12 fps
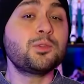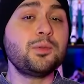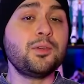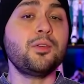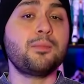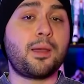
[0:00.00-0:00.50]
will
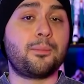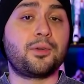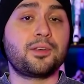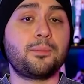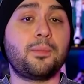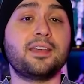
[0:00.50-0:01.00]
be
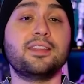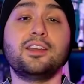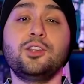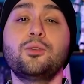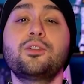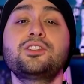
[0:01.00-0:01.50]
remembered by the
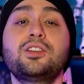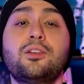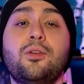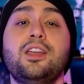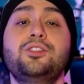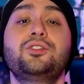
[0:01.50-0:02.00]
newer
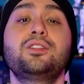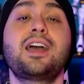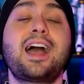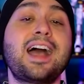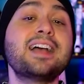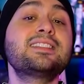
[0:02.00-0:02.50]
generation
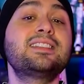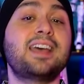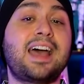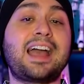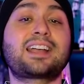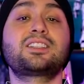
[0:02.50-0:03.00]
as the
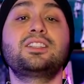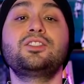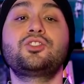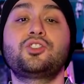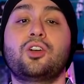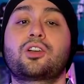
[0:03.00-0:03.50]
Axis
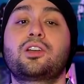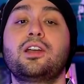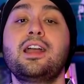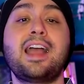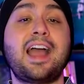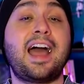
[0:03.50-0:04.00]
Shock,
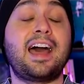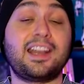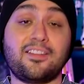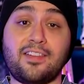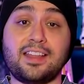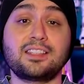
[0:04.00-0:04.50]
an
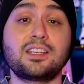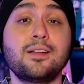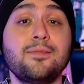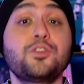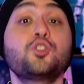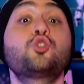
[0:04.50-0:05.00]
event
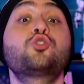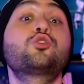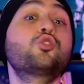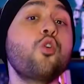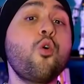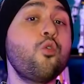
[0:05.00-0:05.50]

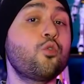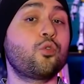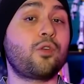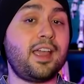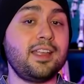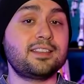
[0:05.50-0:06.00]
so
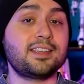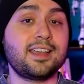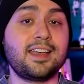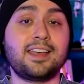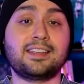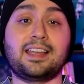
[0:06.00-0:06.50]
great
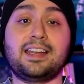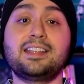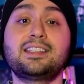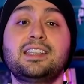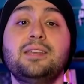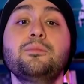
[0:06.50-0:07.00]
that it
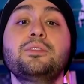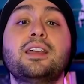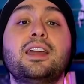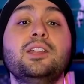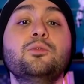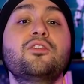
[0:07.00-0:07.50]
seemed
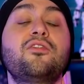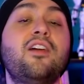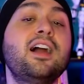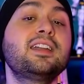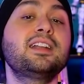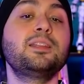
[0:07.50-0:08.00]
that it would
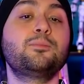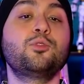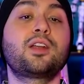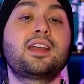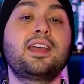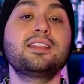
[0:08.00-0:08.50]
finally
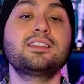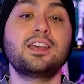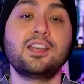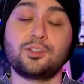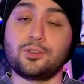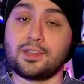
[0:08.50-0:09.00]
put an end
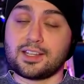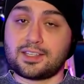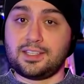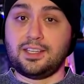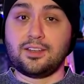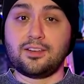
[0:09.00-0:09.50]
to the
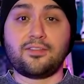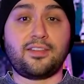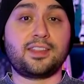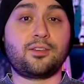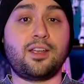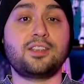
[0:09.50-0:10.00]
Zeon
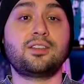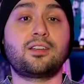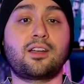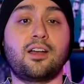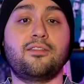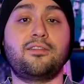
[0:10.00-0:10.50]
Federation
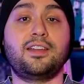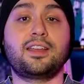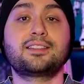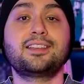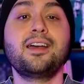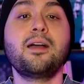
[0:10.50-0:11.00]

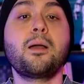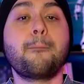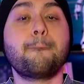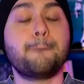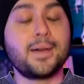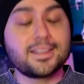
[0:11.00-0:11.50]
conflict.
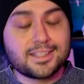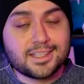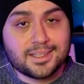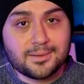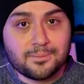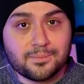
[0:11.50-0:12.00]

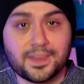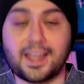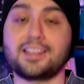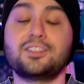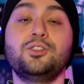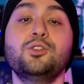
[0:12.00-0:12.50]
But
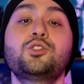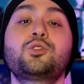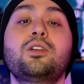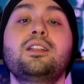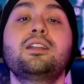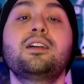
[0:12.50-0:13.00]
as
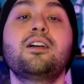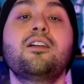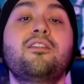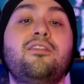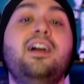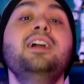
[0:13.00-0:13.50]
usual,
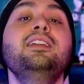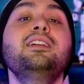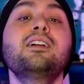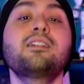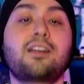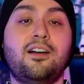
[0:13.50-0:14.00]

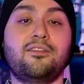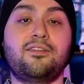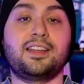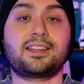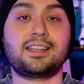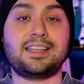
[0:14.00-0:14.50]
fighting and
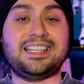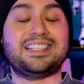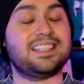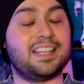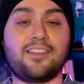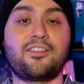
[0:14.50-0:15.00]
conflict is
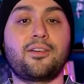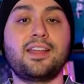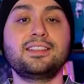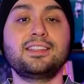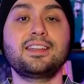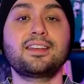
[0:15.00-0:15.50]
never
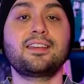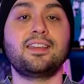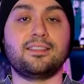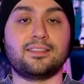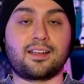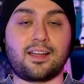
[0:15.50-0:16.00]
ending
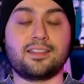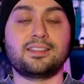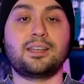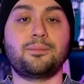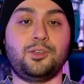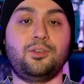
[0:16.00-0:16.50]
in the Gundam